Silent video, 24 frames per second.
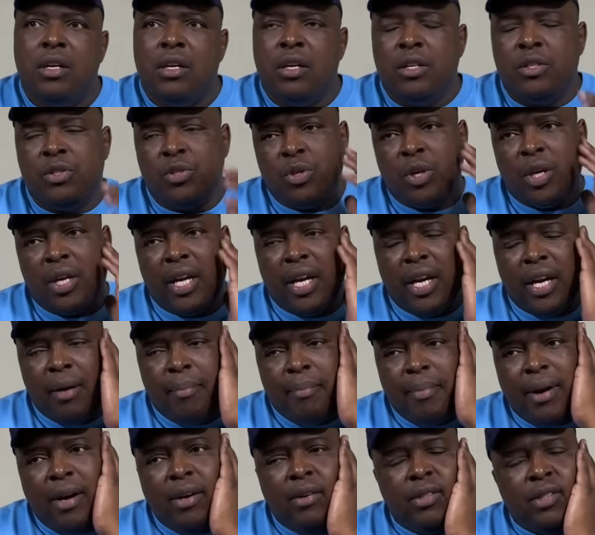talking
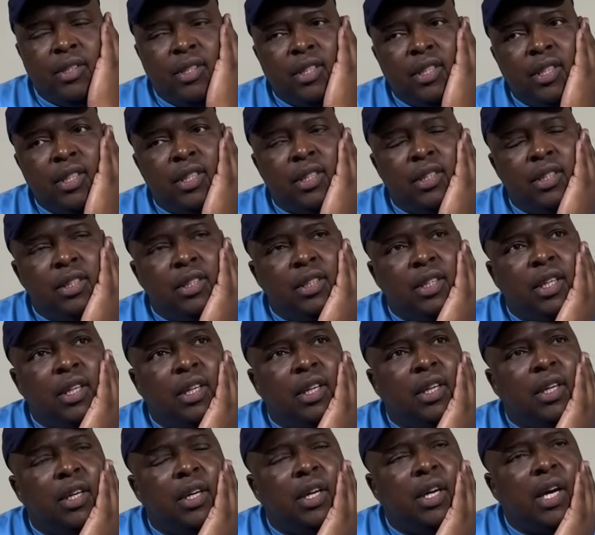about
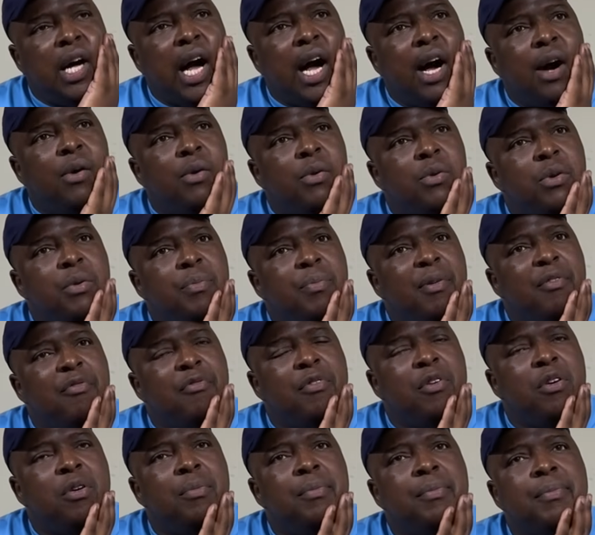how we
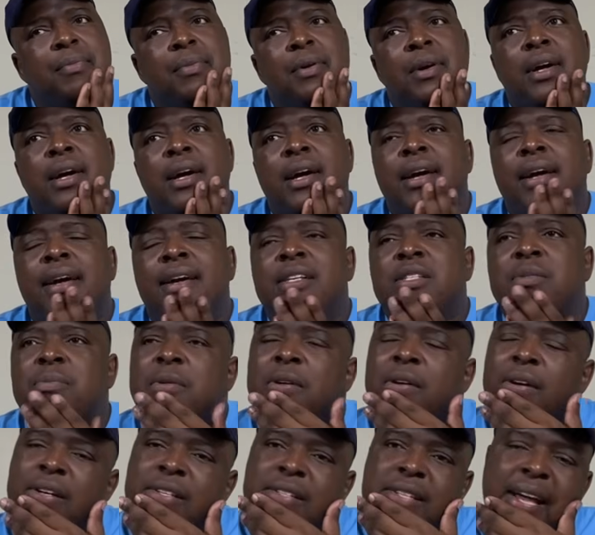perform is
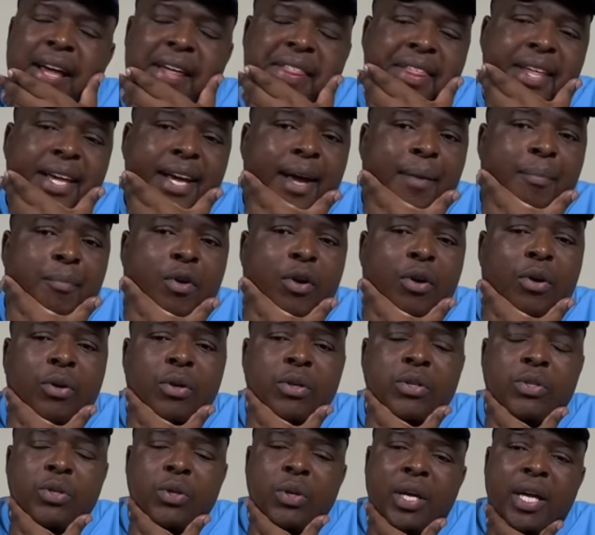because I think I'm
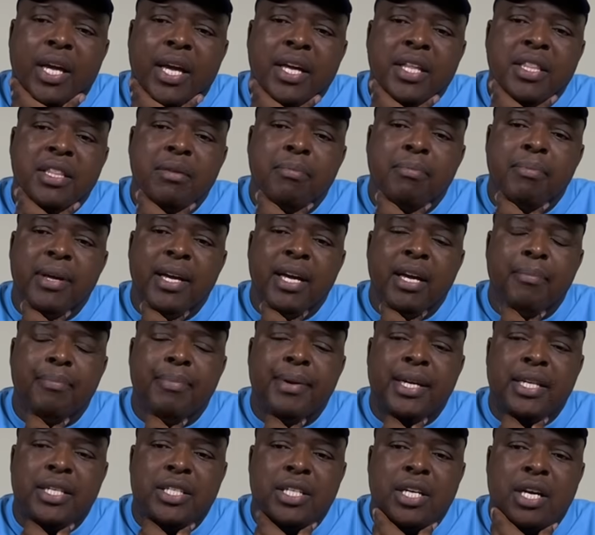always looking at the bigger
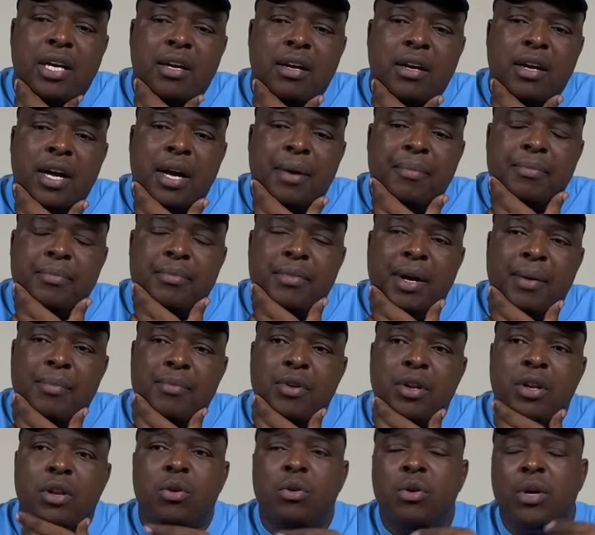picture. I'm
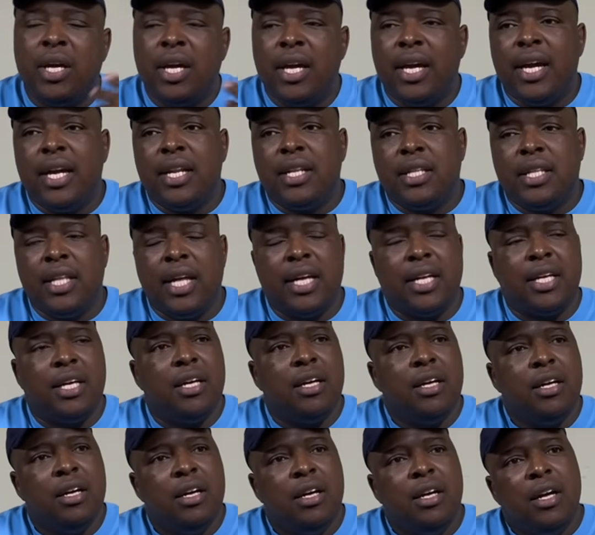not looking at the
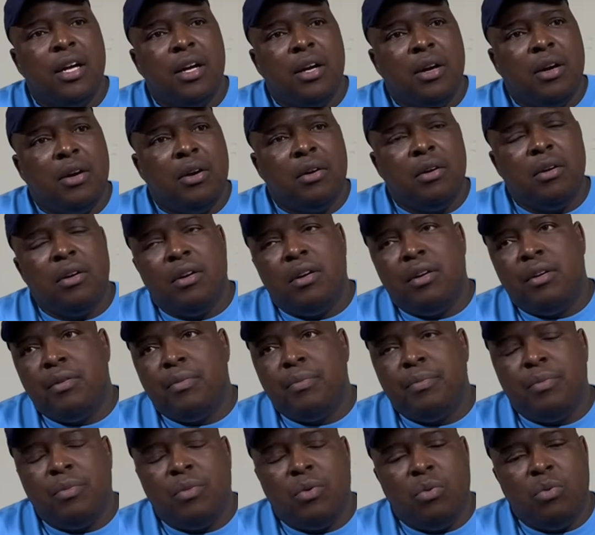
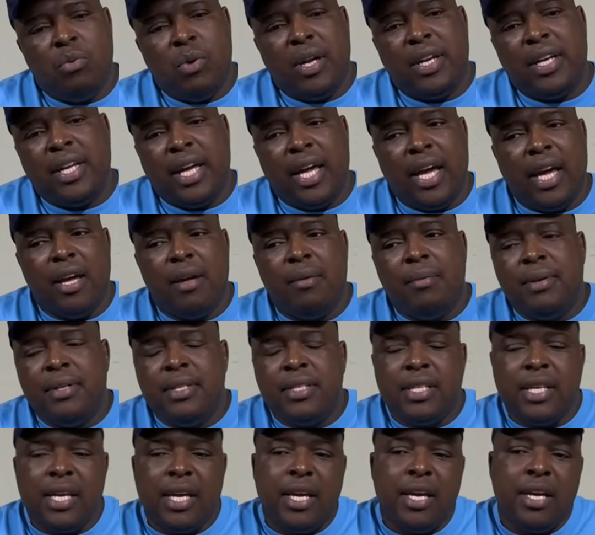one game and
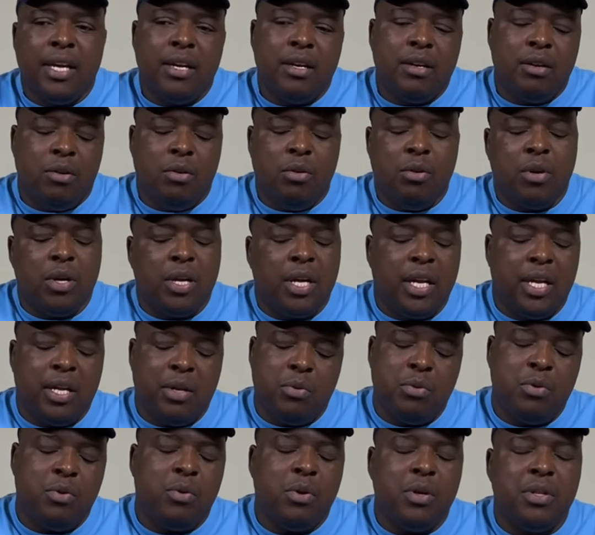saying, oh, okay,
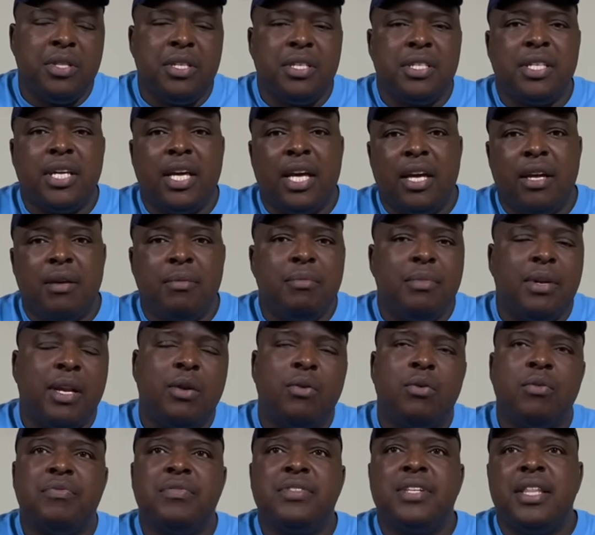we won this game,
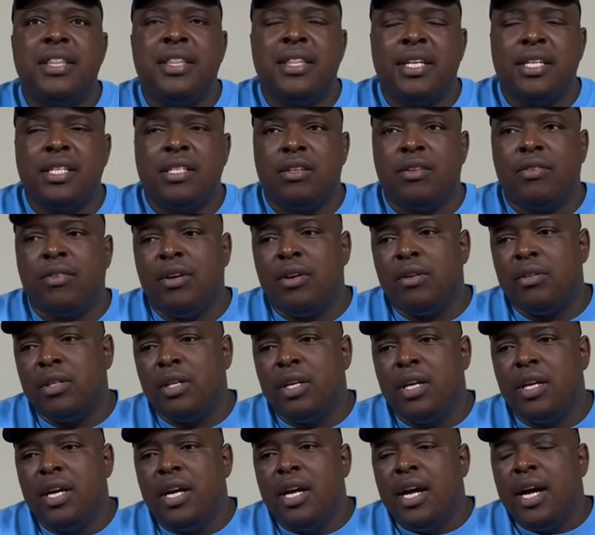like we've turned things around.
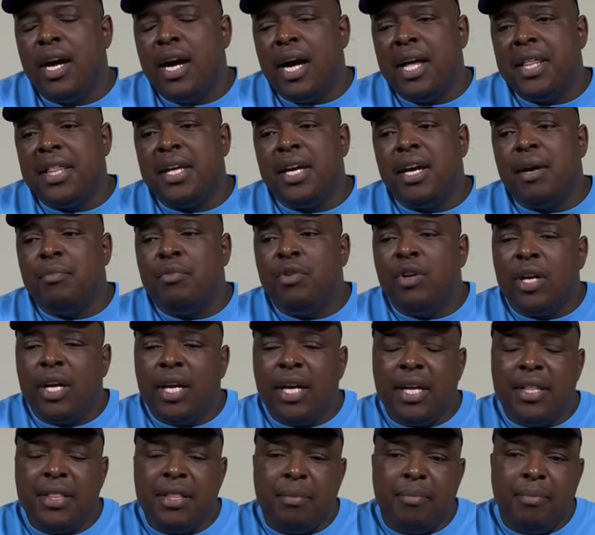I think I'm
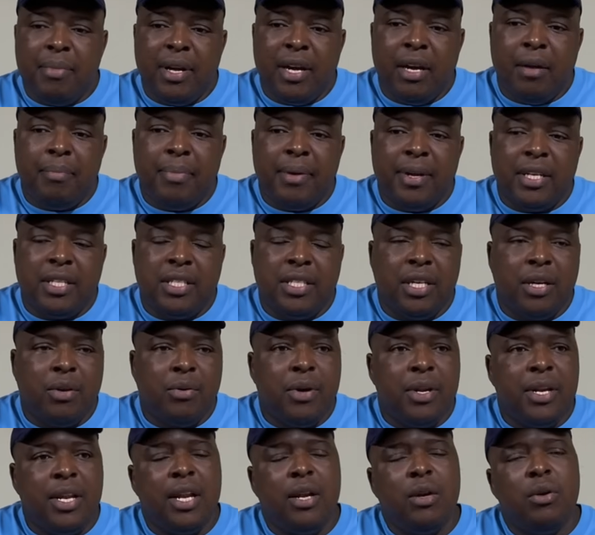looking at the bigger picture.
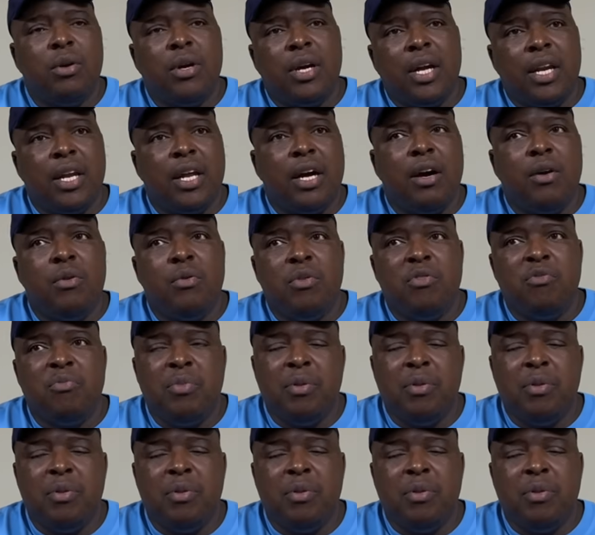When I look at how we've been